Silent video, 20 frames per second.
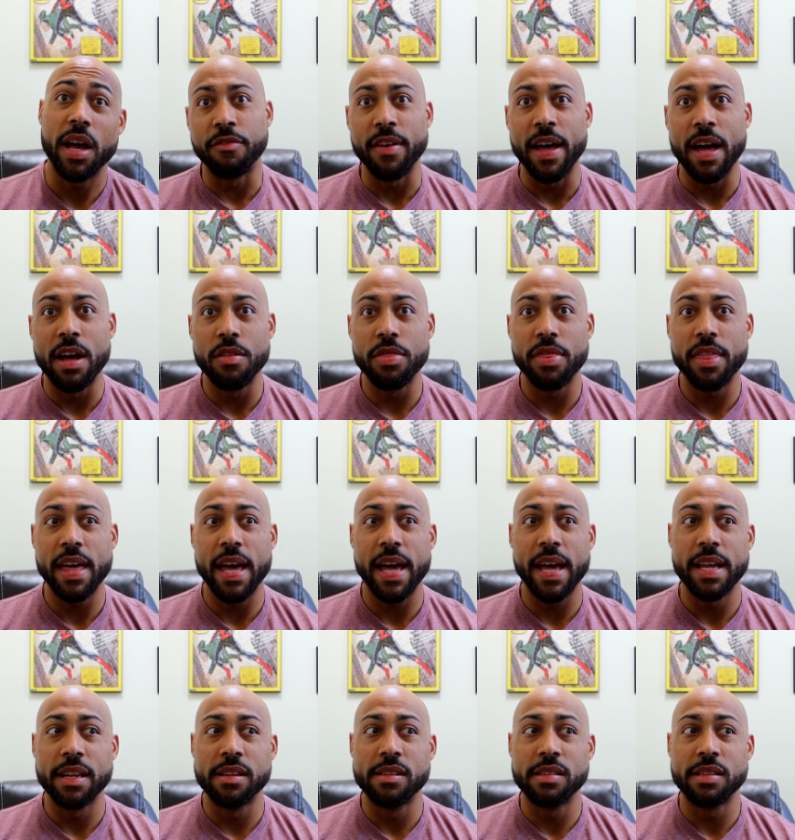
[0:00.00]
I found
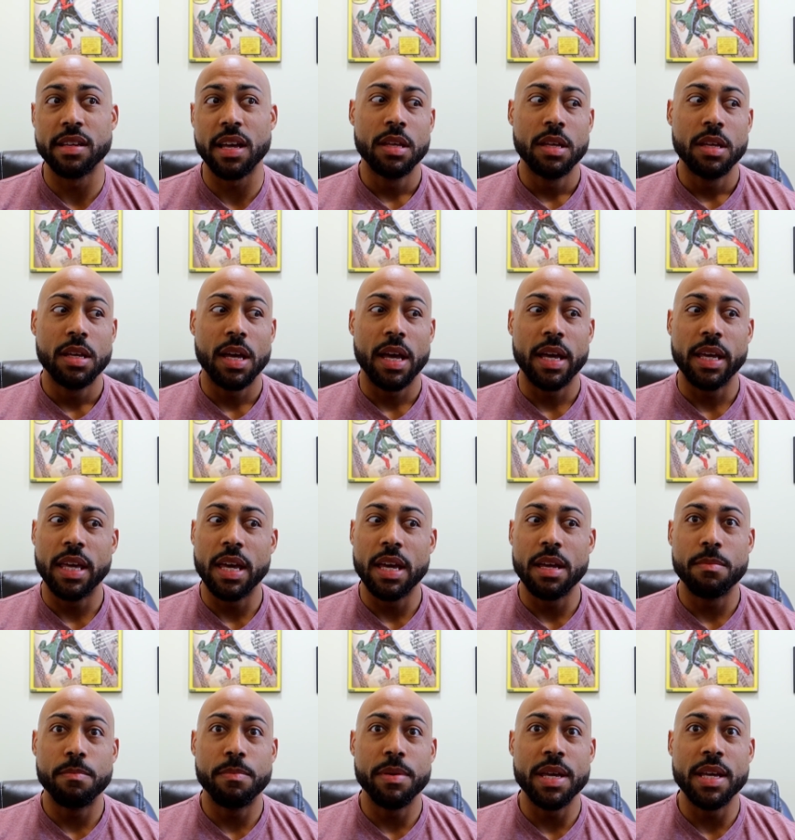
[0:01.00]
that,
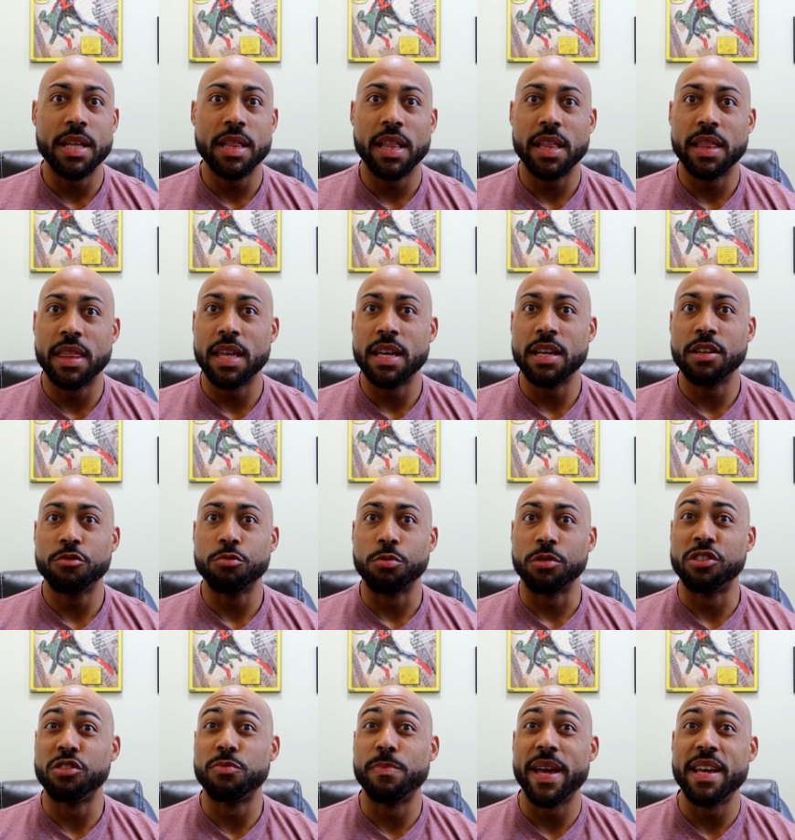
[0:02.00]
again, being that things
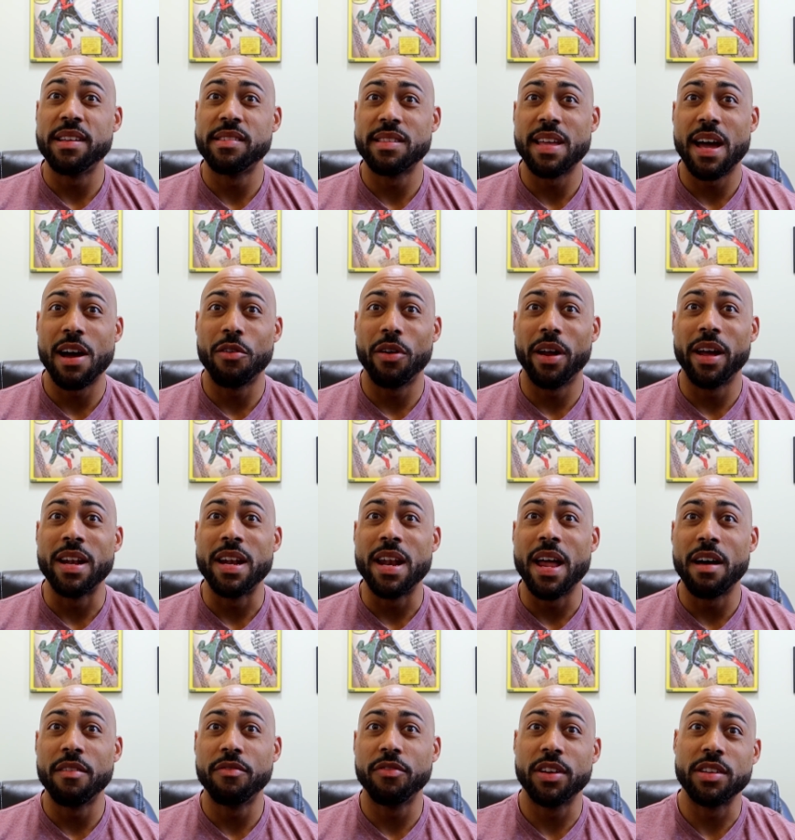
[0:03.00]
were spaced out
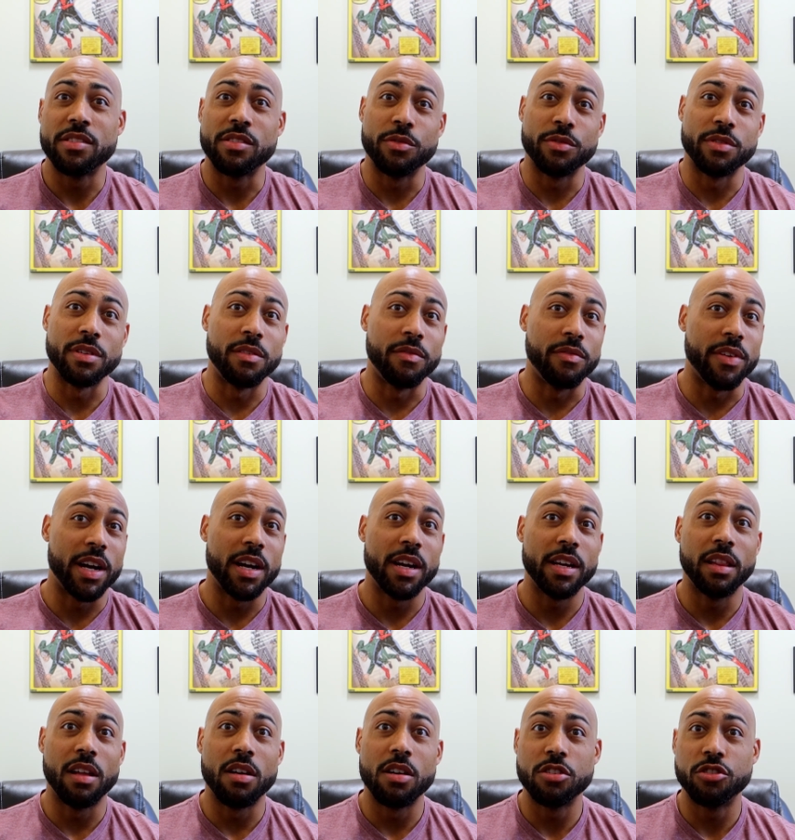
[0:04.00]
enough because it was in a
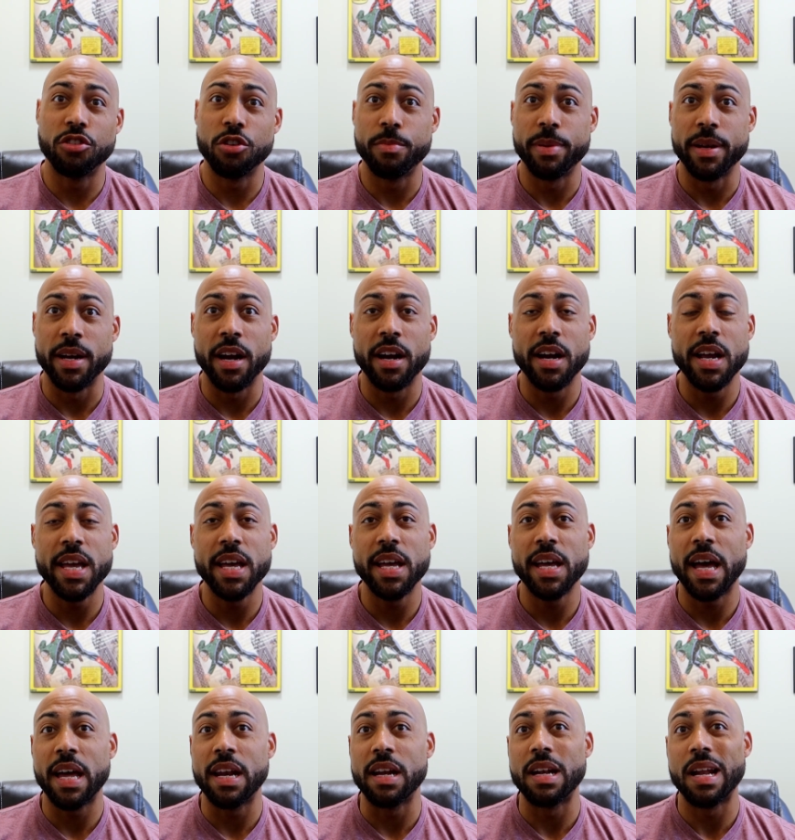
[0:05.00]
very large open
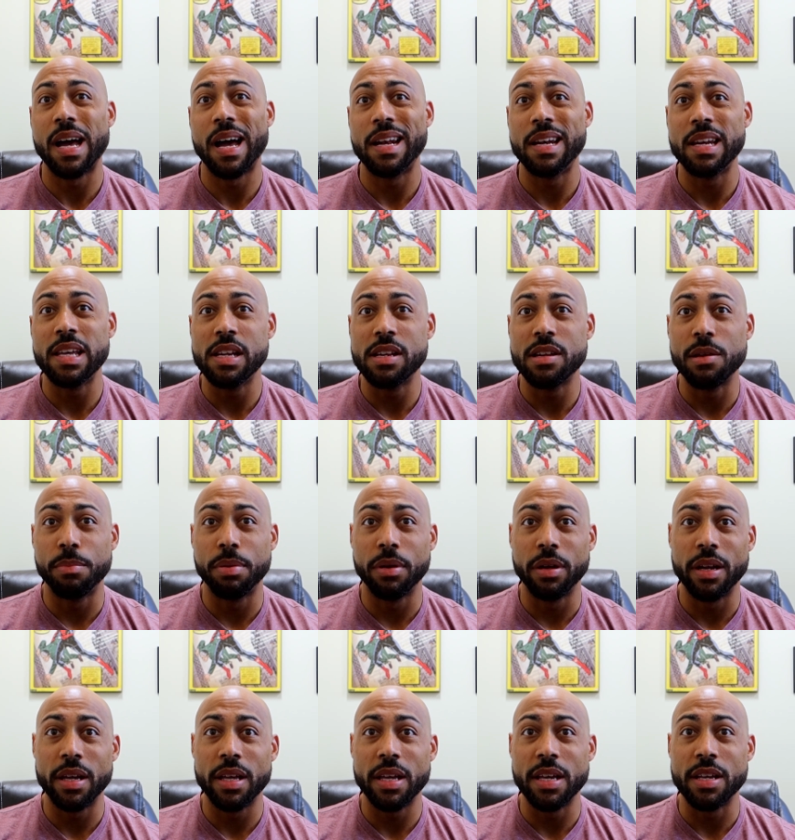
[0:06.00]
area, I did not need to
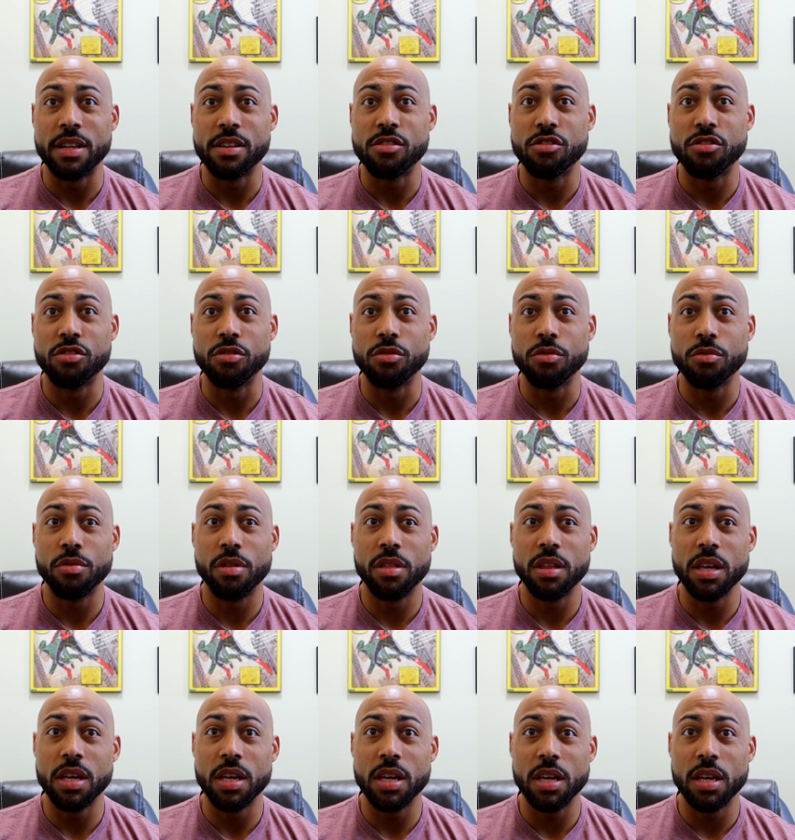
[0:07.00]
put it into
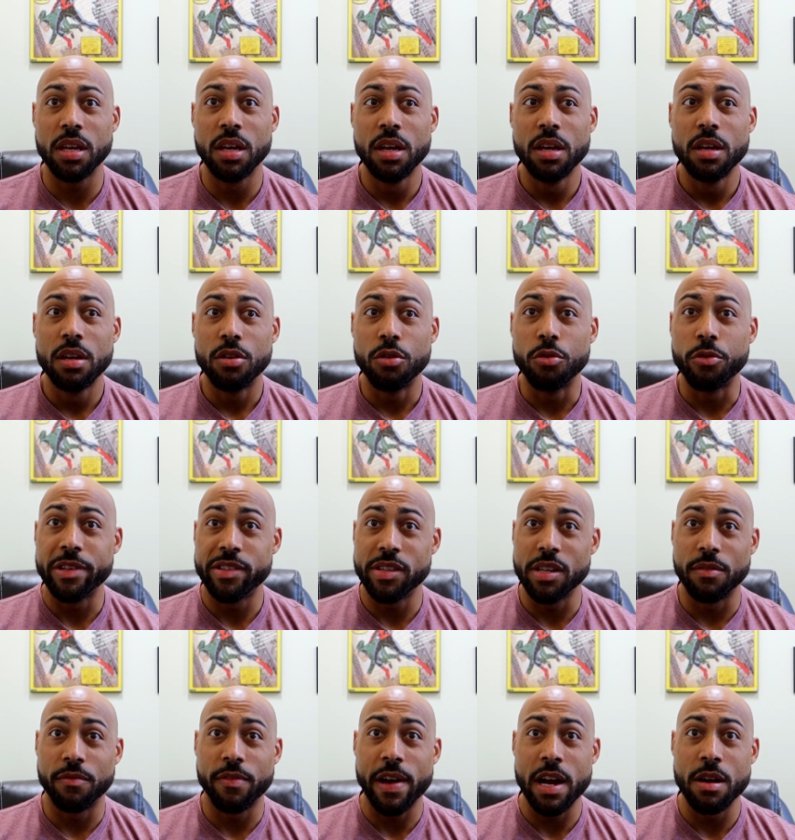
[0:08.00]
the
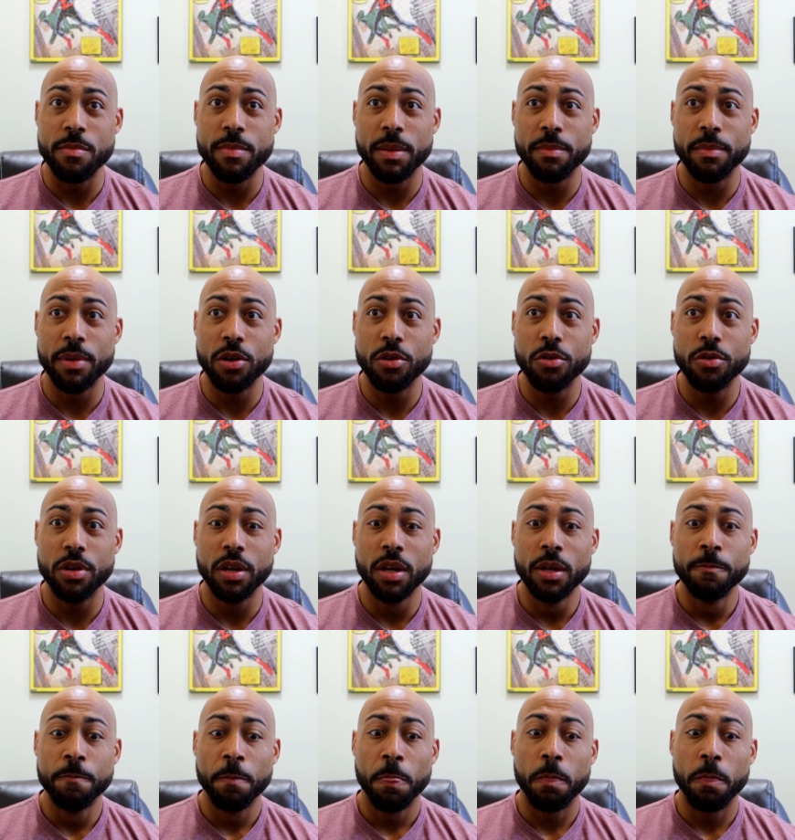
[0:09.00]
noisy environment mode.